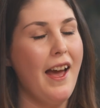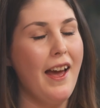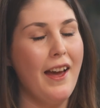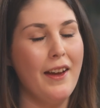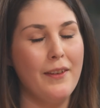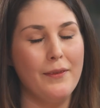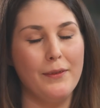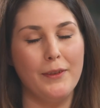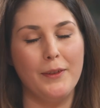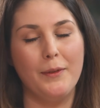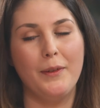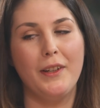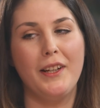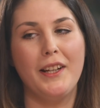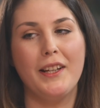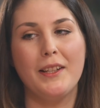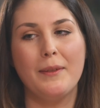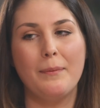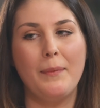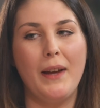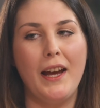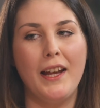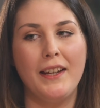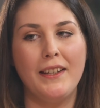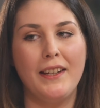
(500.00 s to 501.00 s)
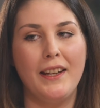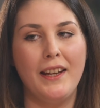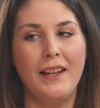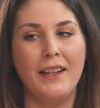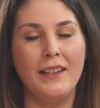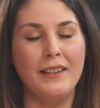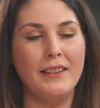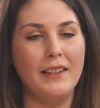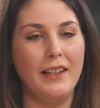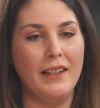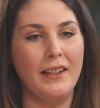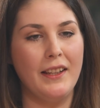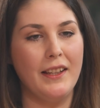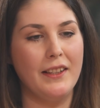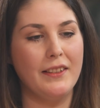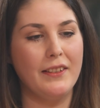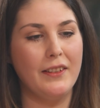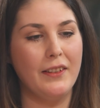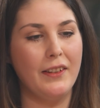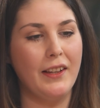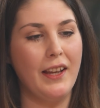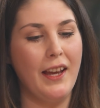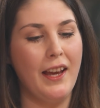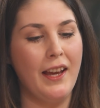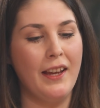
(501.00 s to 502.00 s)
everyone has bad days, and that's
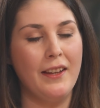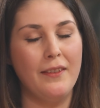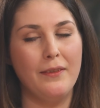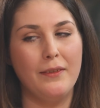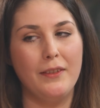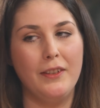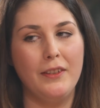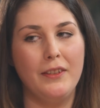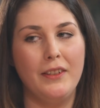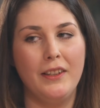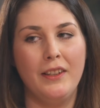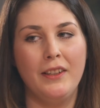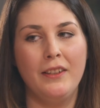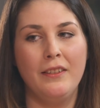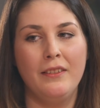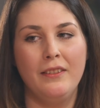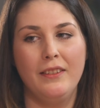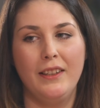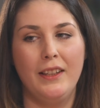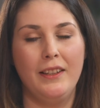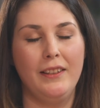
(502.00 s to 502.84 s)
okay if you do.